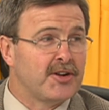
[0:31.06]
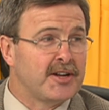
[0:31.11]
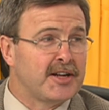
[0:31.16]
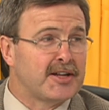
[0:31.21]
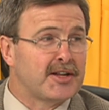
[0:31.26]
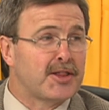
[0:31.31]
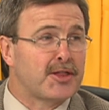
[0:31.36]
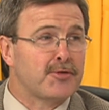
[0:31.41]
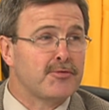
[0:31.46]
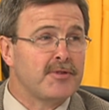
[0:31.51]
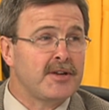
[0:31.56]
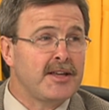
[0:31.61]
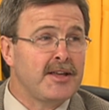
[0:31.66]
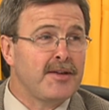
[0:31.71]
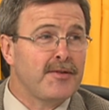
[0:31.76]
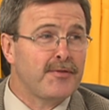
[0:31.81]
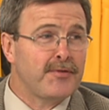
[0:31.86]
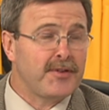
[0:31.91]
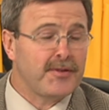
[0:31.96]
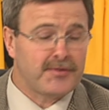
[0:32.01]
at
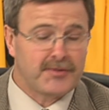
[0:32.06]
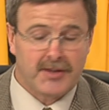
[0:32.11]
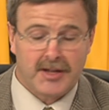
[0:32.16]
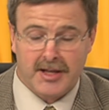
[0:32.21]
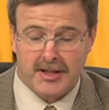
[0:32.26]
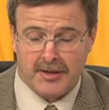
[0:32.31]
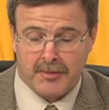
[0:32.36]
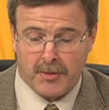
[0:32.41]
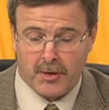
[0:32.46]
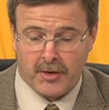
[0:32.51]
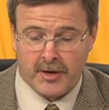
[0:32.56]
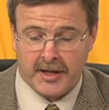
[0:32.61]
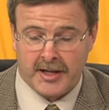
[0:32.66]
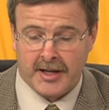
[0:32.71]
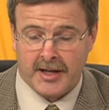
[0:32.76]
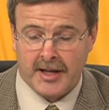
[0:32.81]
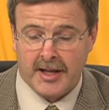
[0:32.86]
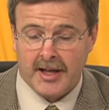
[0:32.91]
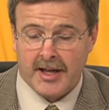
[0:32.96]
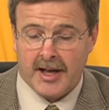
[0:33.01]
3:50 in the morning
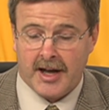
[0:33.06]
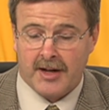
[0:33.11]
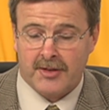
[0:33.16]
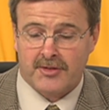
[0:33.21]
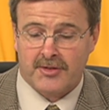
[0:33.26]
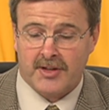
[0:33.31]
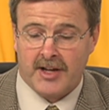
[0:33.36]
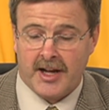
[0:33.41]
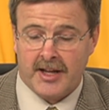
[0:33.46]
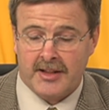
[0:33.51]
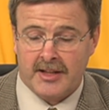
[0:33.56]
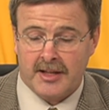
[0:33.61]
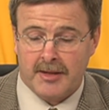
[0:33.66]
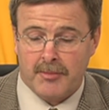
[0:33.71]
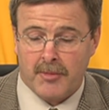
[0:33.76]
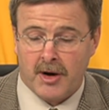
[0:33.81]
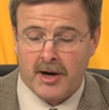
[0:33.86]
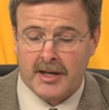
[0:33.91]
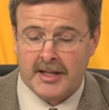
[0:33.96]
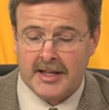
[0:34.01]
outside the
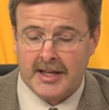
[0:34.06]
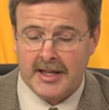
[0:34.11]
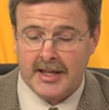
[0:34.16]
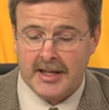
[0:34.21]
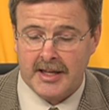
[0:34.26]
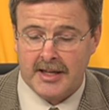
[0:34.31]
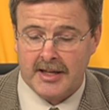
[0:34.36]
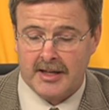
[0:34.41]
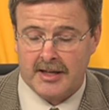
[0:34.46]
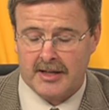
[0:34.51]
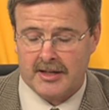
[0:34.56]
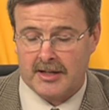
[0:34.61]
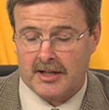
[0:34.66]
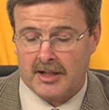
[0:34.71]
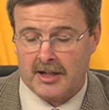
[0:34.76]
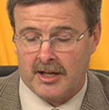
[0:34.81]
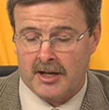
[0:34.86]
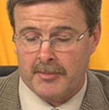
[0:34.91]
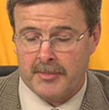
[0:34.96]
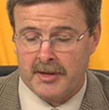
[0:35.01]
Marquee
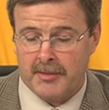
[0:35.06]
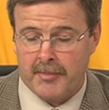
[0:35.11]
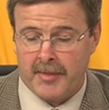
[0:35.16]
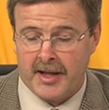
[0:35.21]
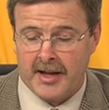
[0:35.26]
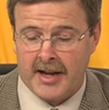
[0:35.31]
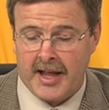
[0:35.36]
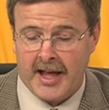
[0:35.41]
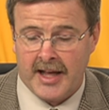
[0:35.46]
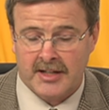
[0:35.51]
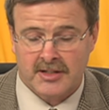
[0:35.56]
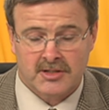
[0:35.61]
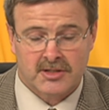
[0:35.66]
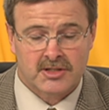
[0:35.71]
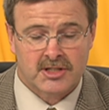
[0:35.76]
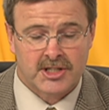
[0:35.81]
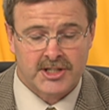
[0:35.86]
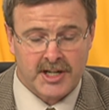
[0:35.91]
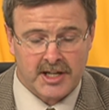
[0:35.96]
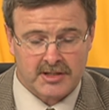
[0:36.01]
Club in Manhattan's
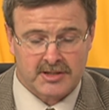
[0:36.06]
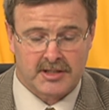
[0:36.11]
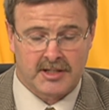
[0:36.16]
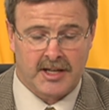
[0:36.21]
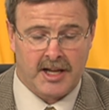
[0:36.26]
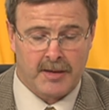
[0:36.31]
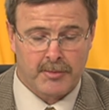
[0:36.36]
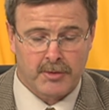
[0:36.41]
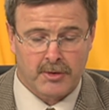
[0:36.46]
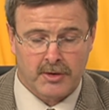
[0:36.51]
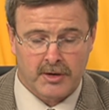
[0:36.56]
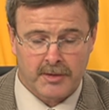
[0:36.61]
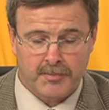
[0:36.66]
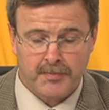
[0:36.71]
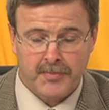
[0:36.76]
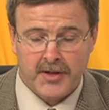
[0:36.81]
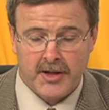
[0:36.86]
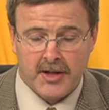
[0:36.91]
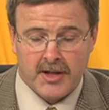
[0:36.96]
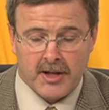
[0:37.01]
Chelsea neighborhood,
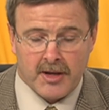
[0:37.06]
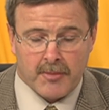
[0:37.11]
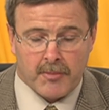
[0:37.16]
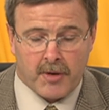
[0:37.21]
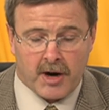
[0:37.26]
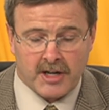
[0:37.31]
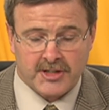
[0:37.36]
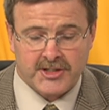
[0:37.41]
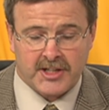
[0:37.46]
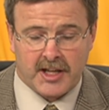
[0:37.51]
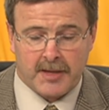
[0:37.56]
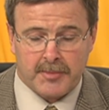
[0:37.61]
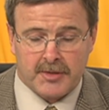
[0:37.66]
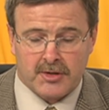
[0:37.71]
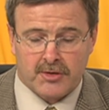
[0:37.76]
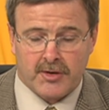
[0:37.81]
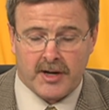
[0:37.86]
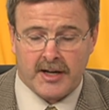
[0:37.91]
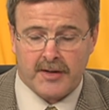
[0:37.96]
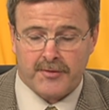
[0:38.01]
Marshall had been
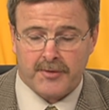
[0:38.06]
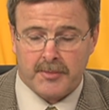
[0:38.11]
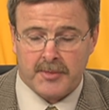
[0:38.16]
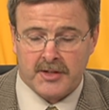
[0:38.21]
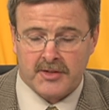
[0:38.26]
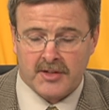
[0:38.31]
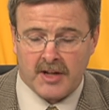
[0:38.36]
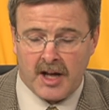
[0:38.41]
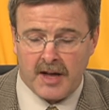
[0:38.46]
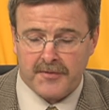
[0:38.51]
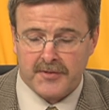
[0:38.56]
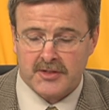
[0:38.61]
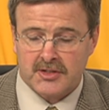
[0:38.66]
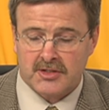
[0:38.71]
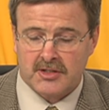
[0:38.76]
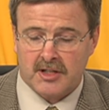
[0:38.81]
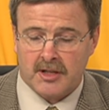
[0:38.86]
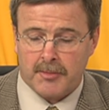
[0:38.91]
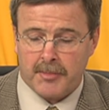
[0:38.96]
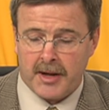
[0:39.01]
traded from the Dolphins
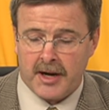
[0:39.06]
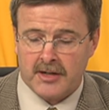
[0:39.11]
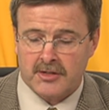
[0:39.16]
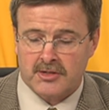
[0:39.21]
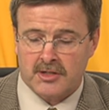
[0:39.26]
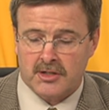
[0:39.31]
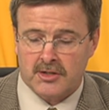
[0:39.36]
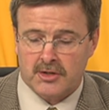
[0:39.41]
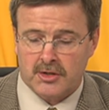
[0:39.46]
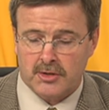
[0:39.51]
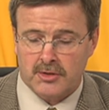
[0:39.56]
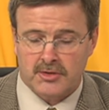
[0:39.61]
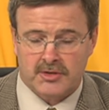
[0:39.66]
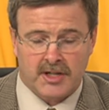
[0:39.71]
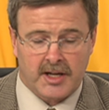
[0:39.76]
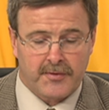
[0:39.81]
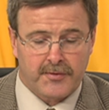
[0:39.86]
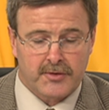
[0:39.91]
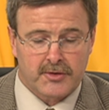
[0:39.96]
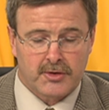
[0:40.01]
to the Bears on Tuesday
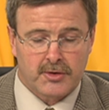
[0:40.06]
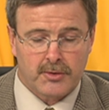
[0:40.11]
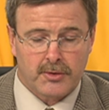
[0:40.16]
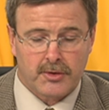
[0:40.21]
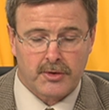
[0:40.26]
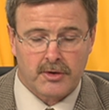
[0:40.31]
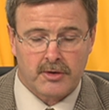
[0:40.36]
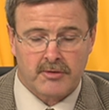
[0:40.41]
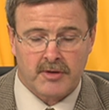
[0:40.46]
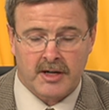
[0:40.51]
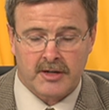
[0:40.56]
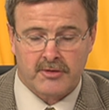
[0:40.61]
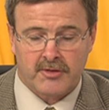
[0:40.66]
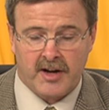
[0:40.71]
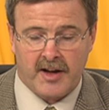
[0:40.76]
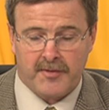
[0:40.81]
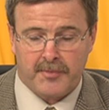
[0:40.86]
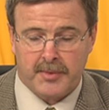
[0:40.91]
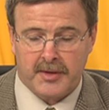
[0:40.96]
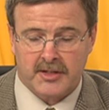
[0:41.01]
for 2 third-round
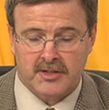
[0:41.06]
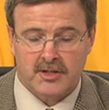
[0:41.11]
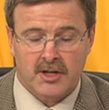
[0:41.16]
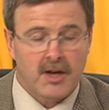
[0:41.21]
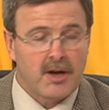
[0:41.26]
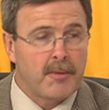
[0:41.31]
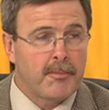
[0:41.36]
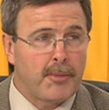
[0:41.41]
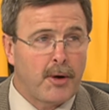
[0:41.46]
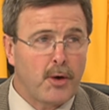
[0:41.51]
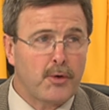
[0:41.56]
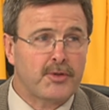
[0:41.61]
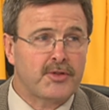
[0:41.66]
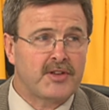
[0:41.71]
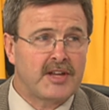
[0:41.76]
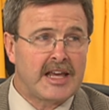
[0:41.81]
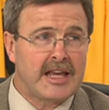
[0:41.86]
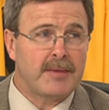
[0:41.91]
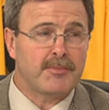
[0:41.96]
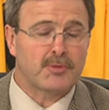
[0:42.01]
draft picks. Both
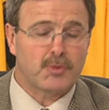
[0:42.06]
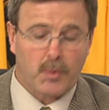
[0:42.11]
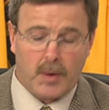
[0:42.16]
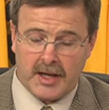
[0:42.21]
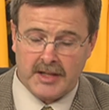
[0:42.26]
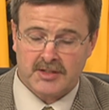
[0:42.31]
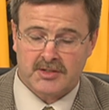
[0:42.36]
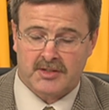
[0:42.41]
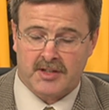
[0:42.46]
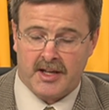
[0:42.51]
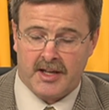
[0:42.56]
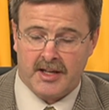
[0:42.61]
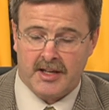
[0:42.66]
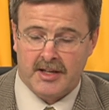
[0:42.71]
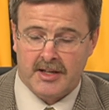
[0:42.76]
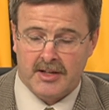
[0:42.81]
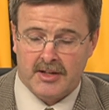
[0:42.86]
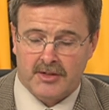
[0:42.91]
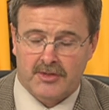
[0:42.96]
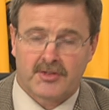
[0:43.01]
teams Wednesday
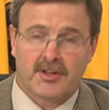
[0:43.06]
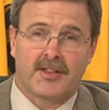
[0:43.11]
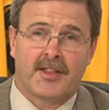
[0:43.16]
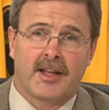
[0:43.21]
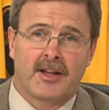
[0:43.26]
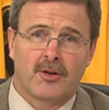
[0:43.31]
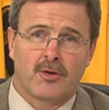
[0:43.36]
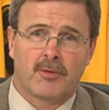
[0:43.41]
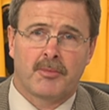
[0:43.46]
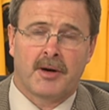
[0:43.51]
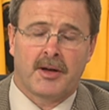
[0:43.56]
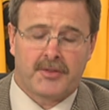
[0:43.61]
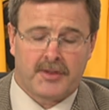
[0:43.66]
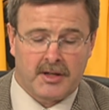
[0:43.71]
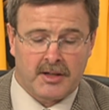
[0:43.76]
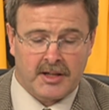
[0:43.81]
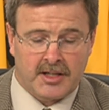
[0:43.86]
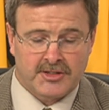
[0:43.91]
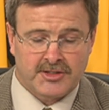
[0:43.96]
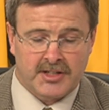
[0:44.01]
said they knew about the
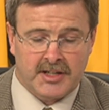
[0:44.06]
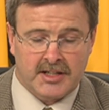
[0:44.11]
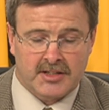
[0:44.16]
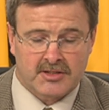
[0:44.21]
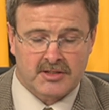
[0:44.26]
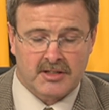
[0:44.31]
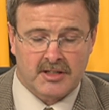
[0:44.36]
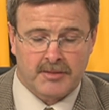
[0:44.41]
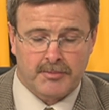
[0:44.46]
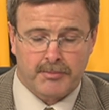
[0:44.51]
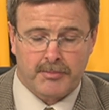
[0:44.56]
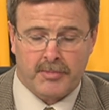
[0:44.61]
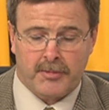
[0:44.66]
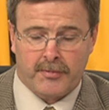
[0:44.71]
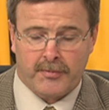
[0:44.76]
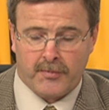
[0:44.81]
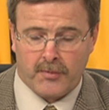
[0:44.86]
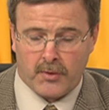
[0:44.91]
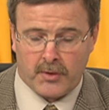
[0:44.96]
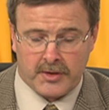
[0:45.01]
alleged incident
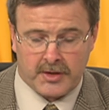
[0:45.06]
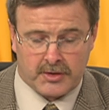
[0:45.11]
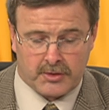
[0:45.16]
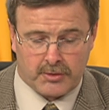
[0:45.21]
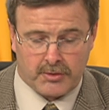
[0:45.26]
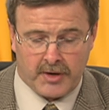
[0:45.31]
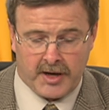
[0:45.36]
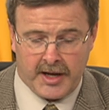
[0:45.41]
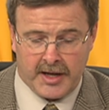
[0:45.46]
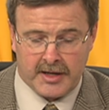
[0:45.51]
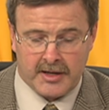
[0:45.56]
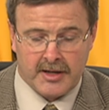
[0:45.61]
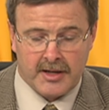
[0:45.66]
before the trade.